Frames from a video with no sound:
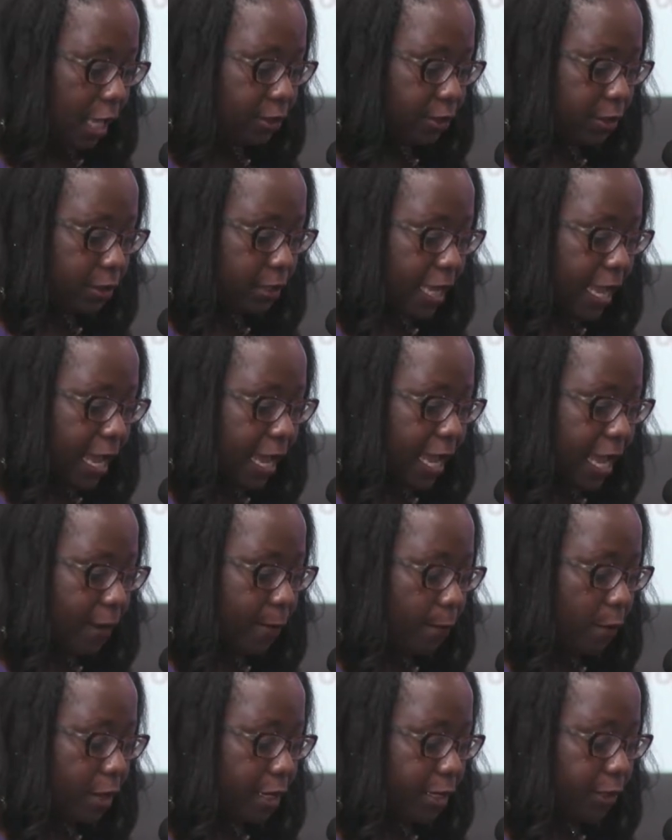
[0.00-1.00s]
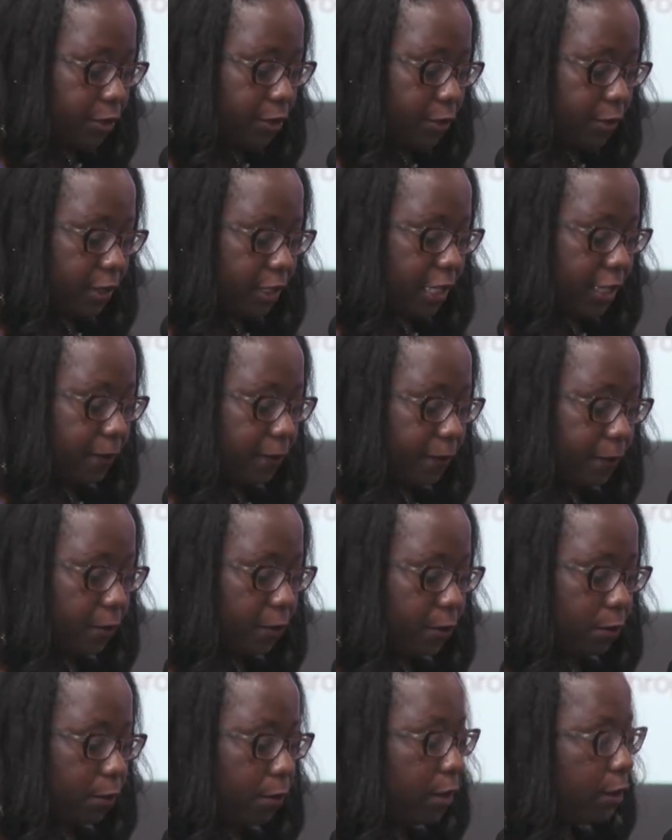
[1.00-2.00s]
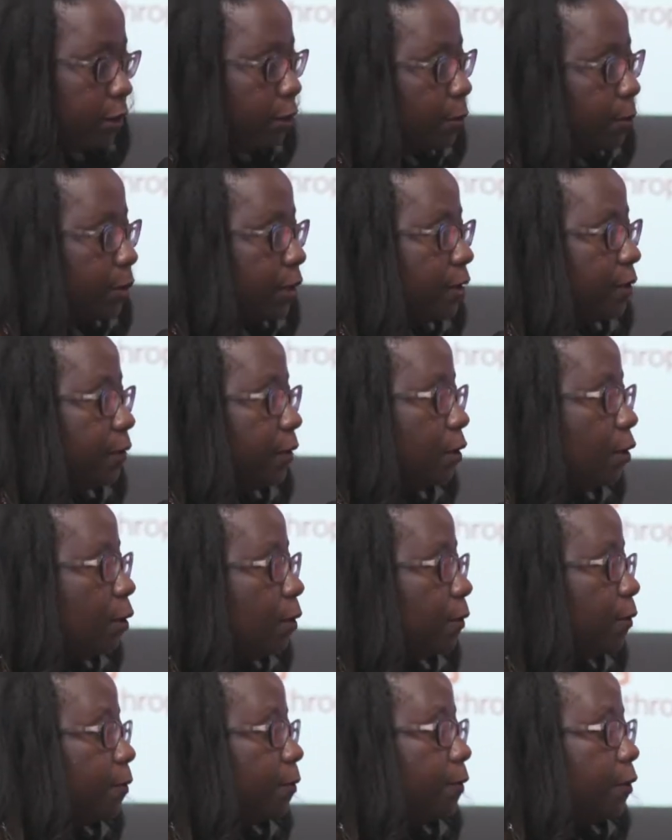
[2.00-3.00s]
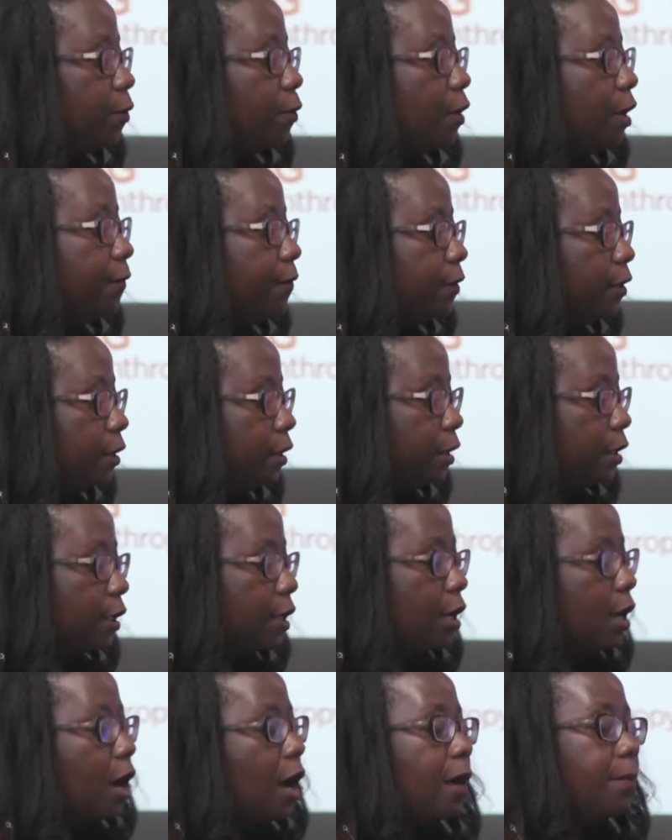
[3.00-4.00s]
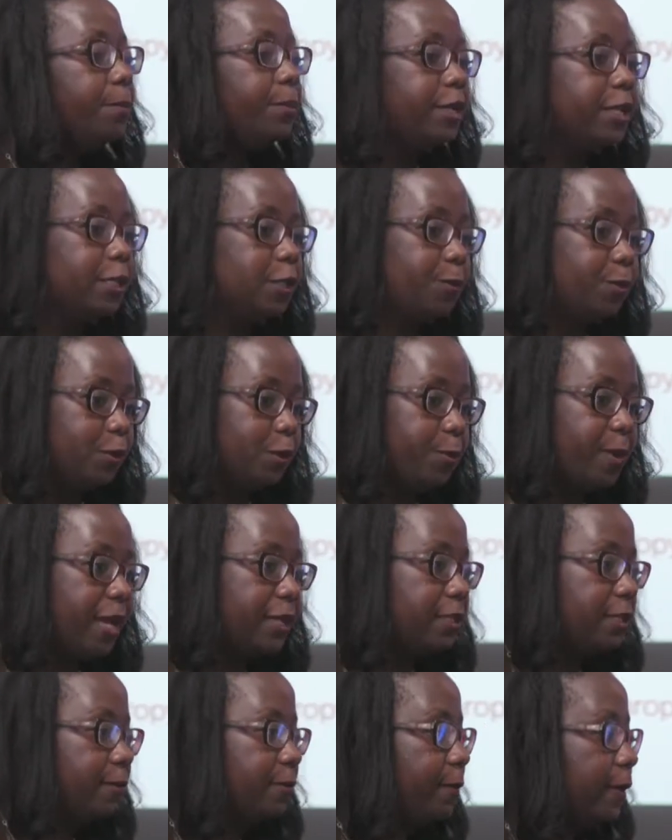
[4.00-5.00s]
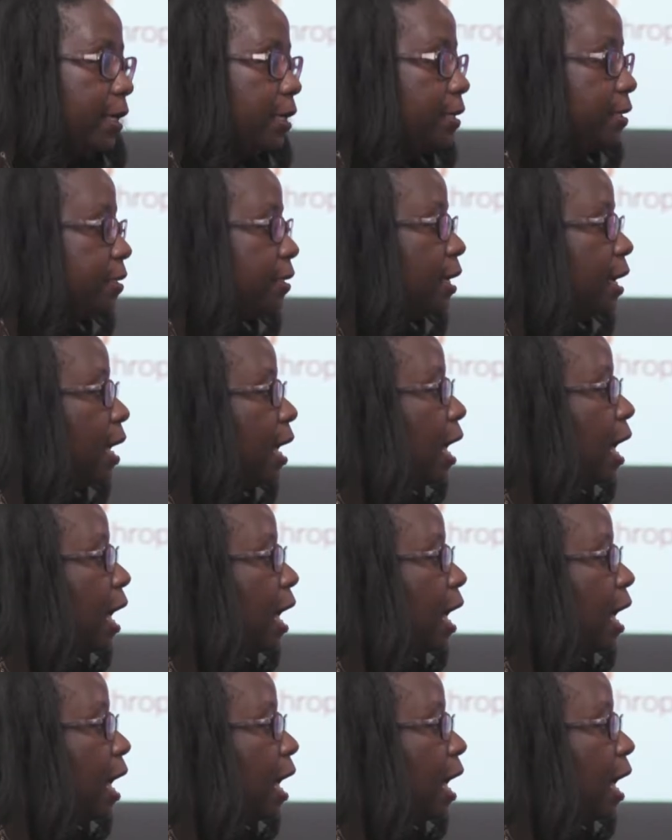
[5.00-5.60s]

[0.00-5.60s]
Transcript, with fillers: Today, I wanted to give you a little bit of an overview of the company's perspective because,